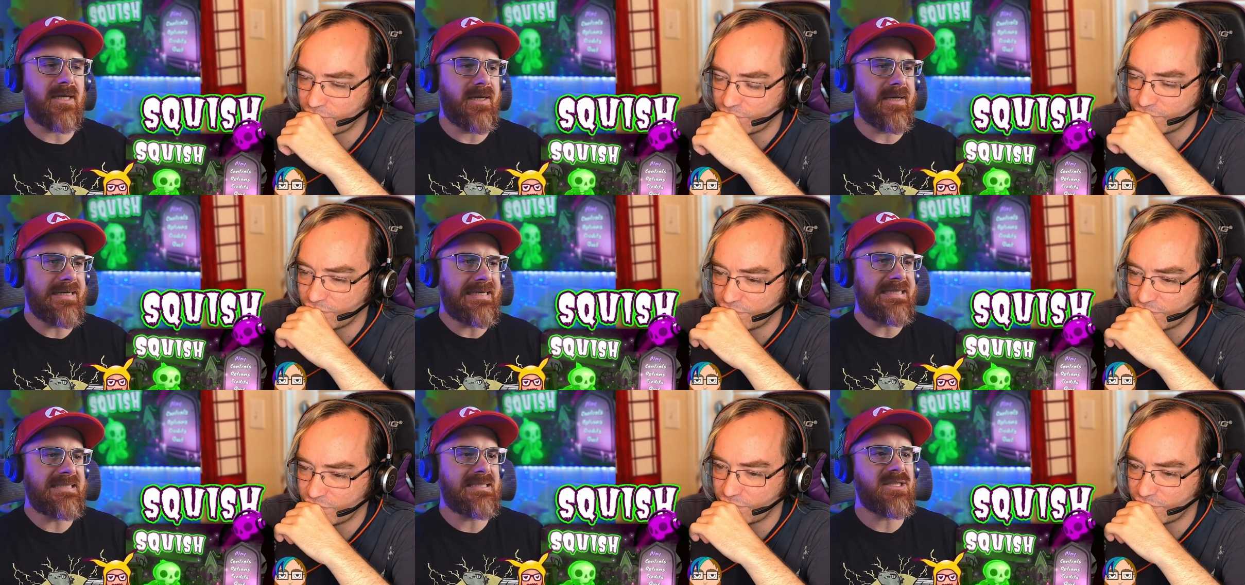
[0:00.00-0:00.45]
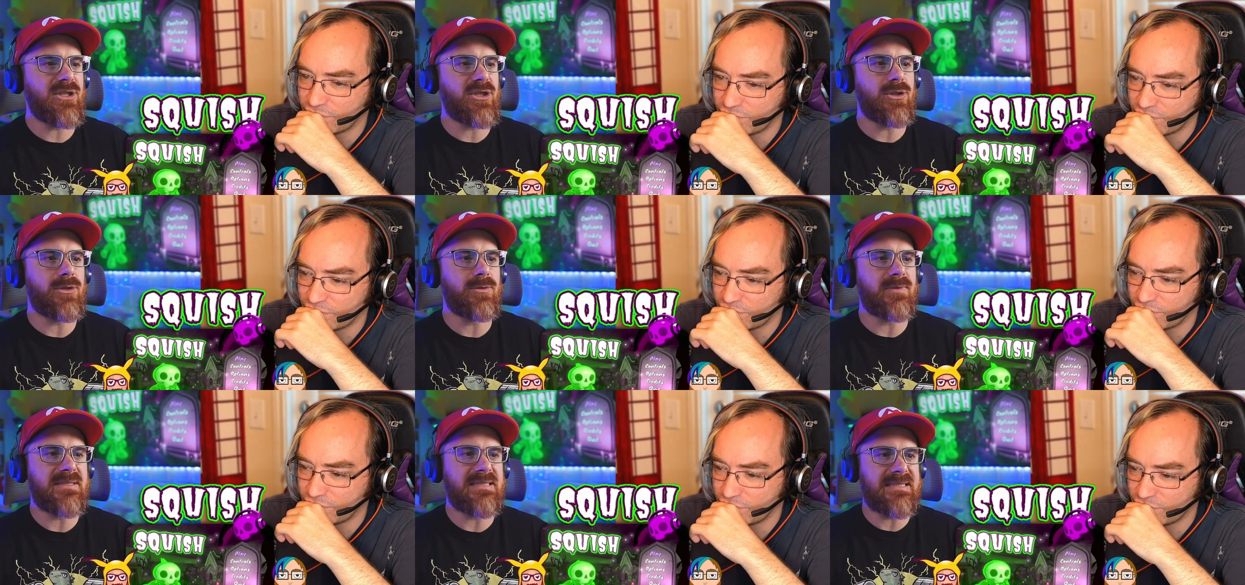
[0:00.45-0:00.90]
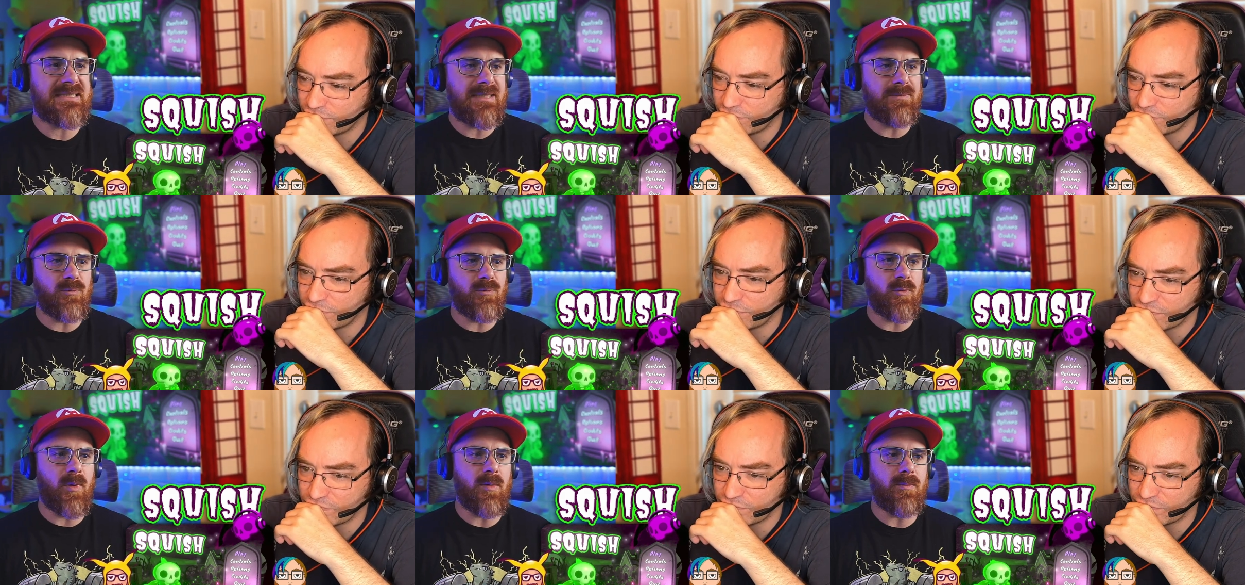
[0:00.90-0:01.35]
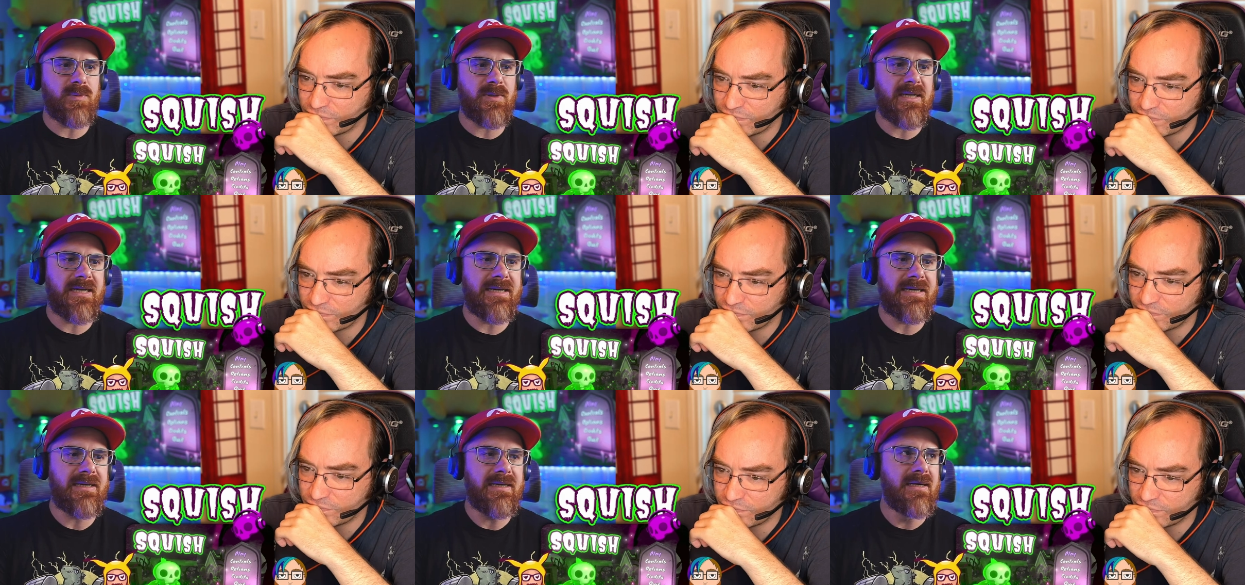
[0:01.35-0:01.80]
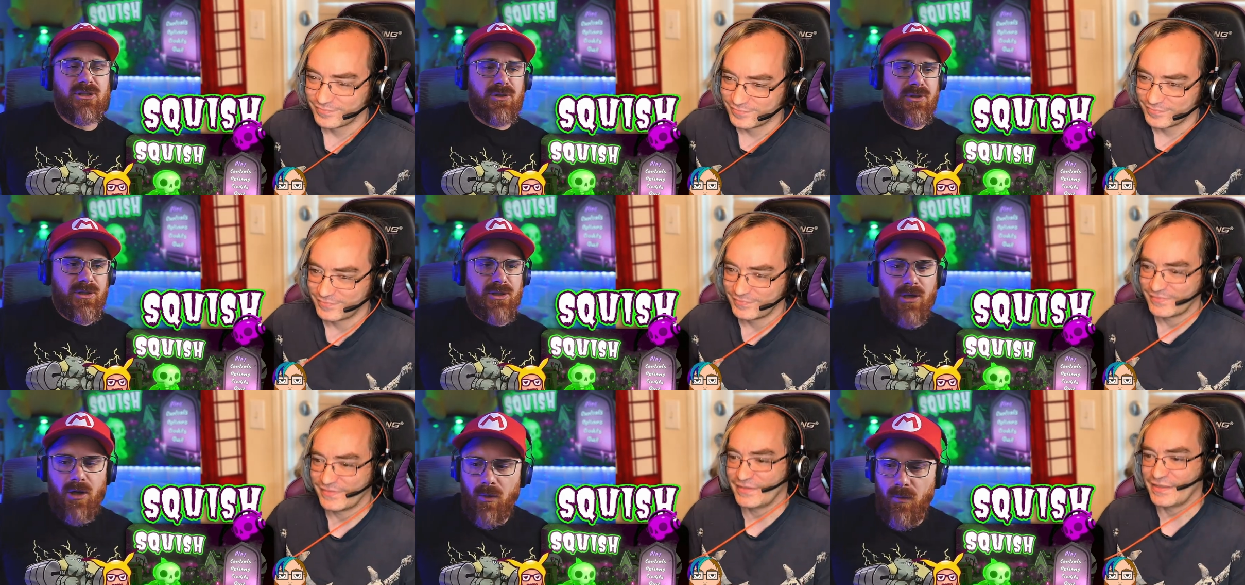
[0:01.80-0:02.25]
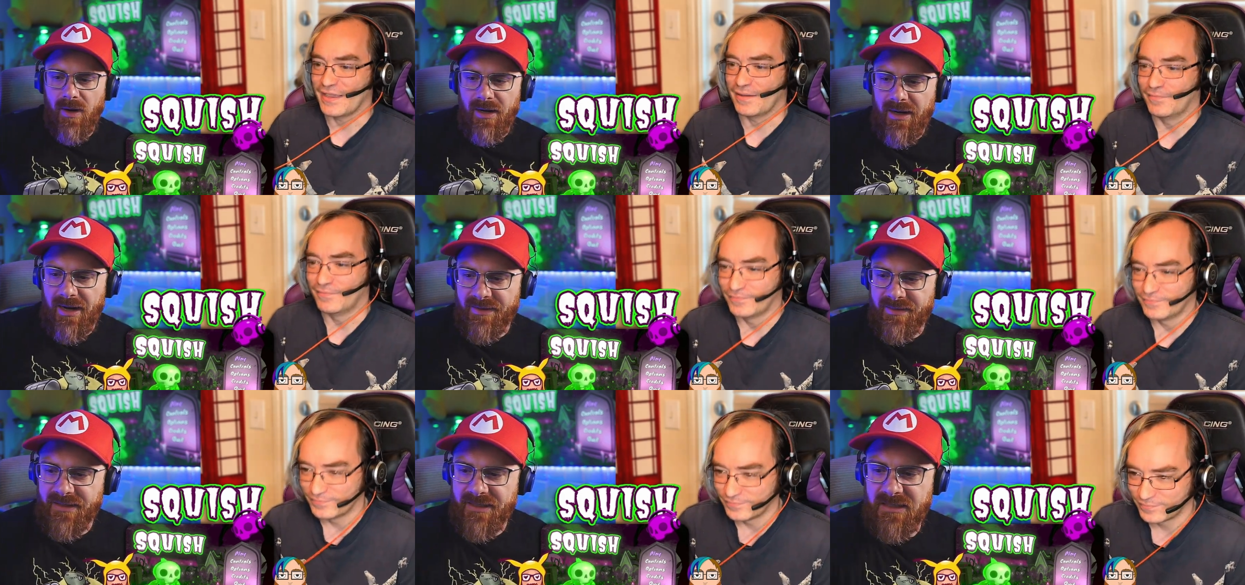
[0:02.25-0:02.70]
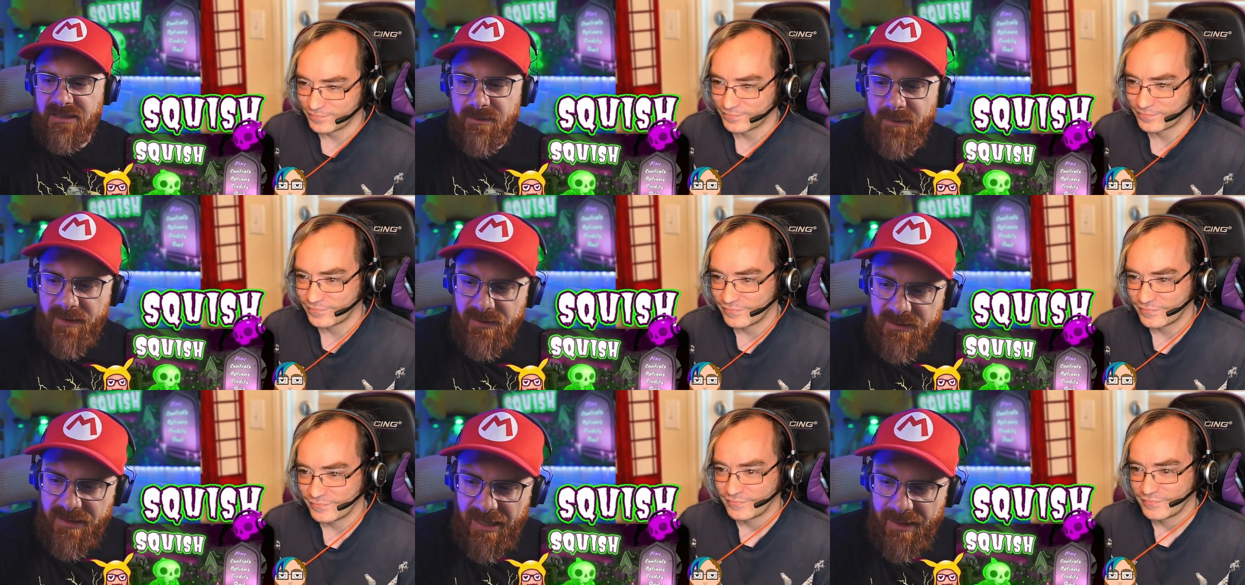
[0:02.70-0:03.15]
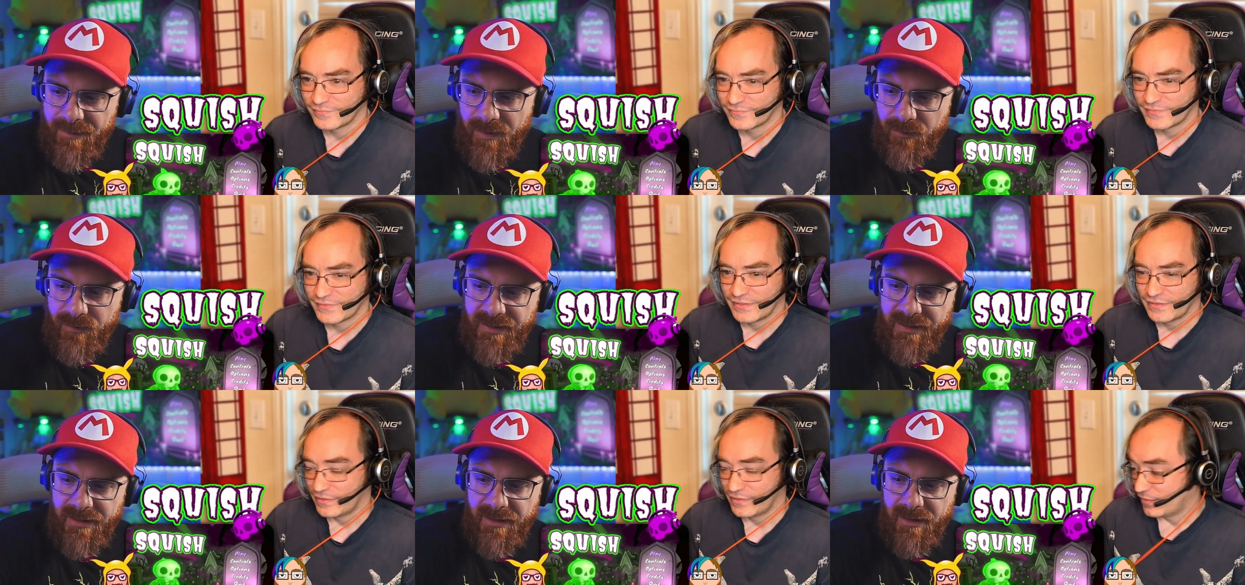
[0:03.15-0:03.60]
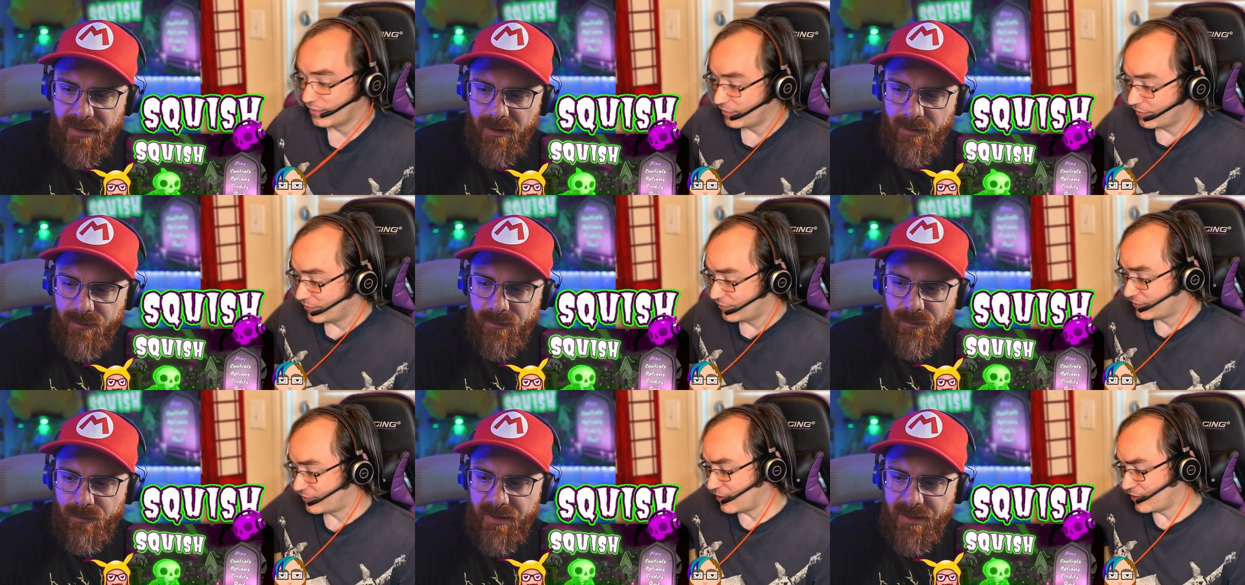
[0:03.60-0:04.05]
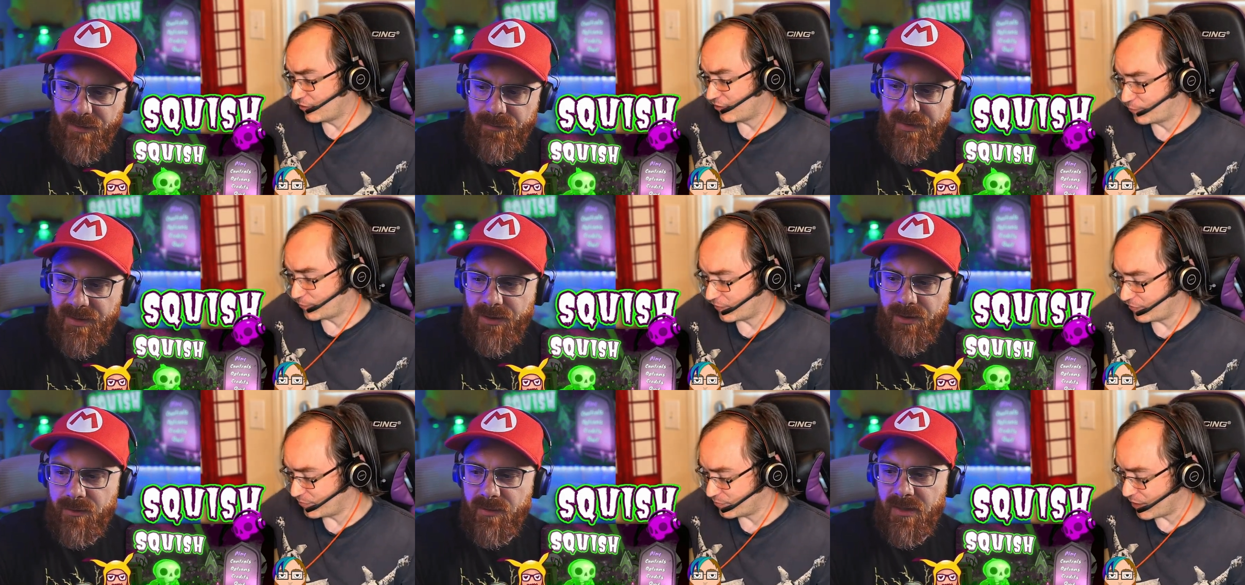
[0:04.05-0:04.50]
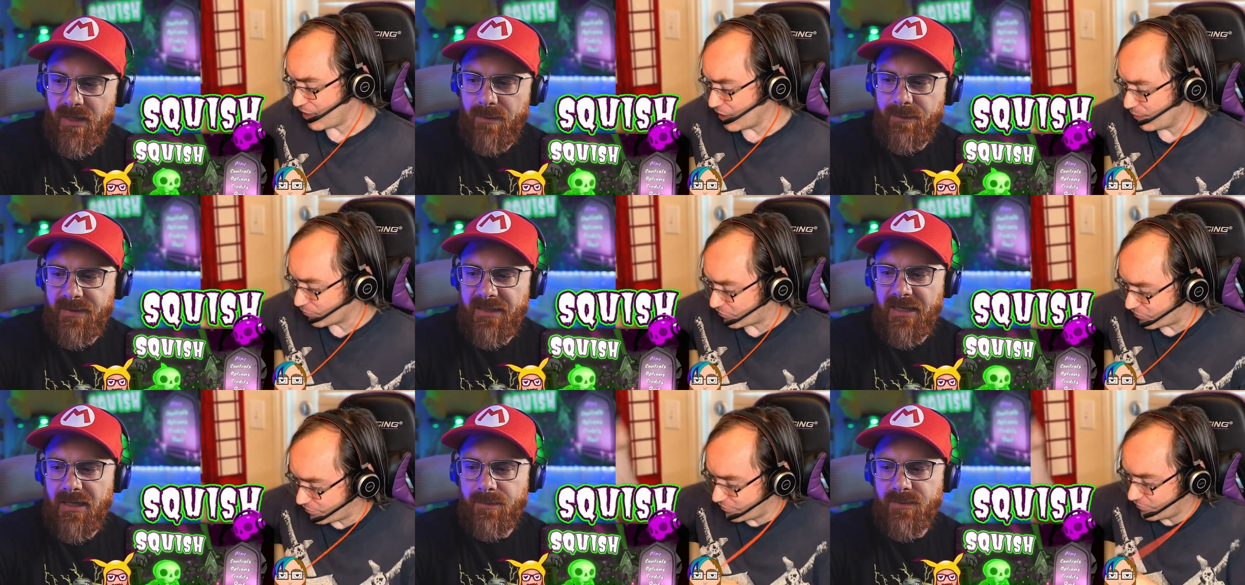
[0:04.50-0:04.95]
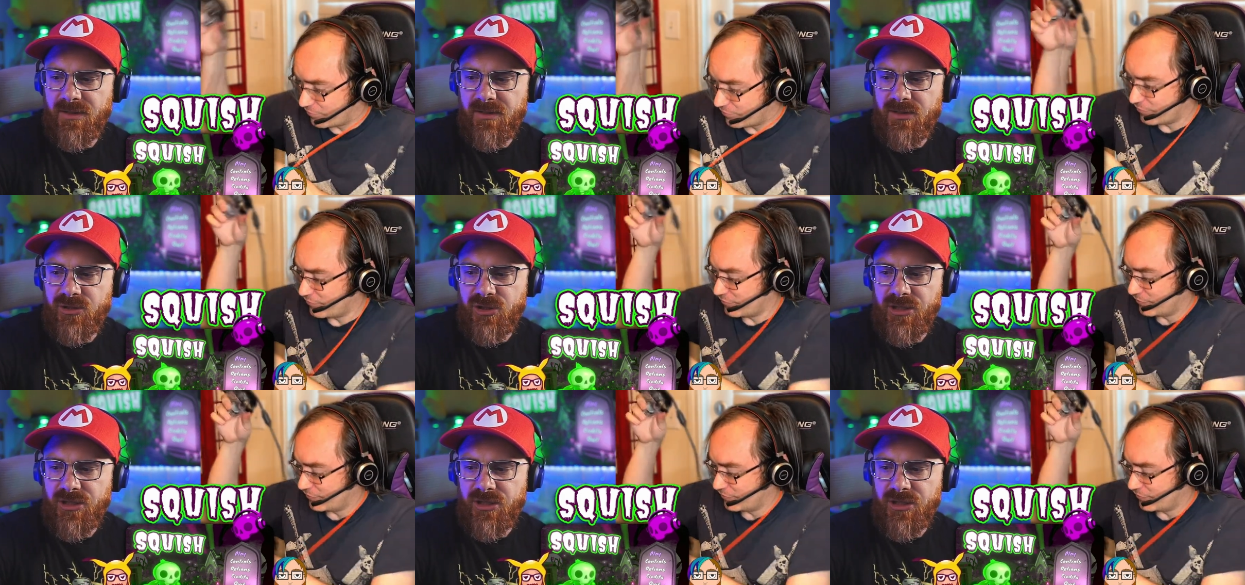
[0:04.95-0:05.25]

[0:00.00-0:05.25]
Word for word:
Speaker 1: uh, easy to do with Steam Remote Play. So you know what? Yeah. I think it's about time that we uh, we yeah, queue it up, get up to the